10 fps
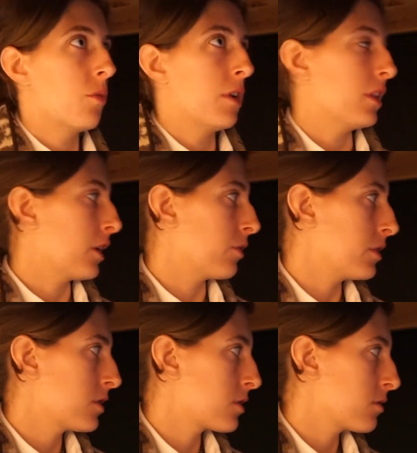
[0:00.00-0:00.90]
many
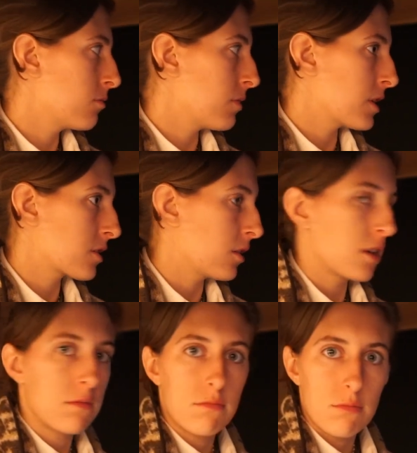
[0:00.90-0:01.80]
liquids, basically,